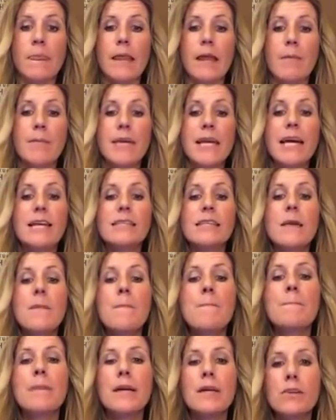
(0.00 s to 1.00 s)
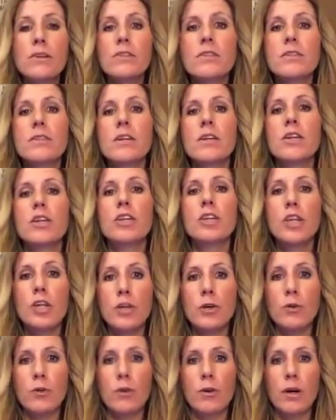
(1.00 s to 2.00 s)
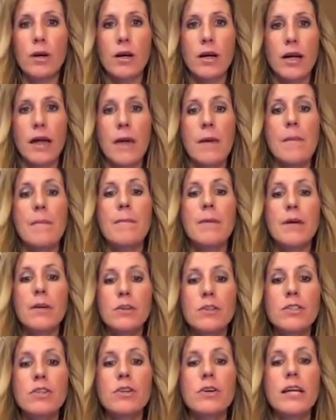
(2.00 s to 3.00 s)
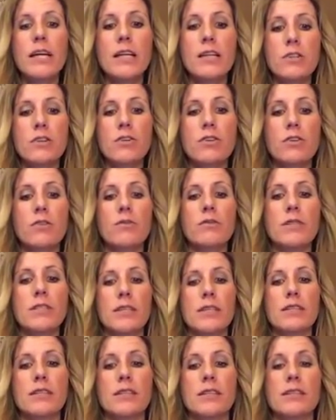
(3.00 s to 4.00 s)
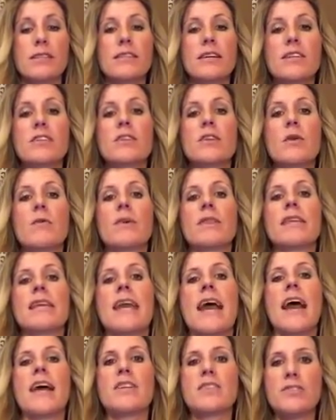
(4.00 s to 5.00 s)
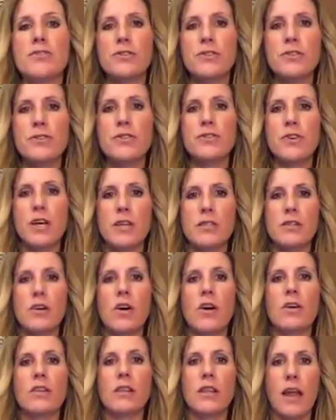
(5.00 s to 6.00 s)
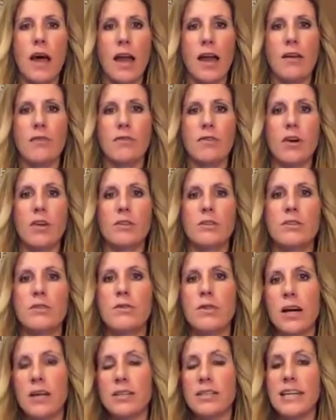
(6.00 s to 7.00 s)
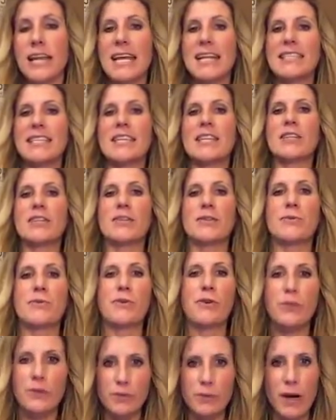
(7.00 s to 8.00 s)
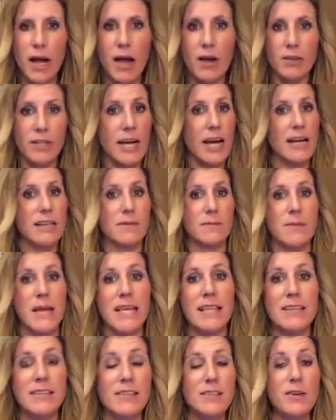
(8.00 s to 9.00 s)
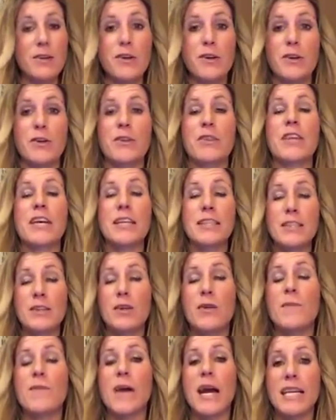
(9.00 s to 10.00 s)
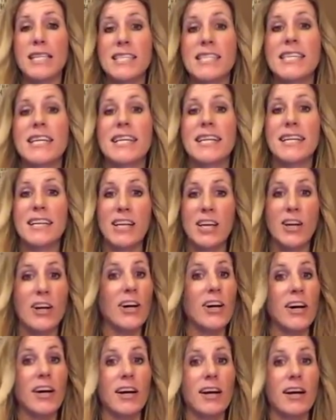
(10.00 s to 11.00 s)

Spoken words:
Because it builds you. It builds your internal resistance such that when the external stress called life, called 2018 just rolled around, guys, make this your best year.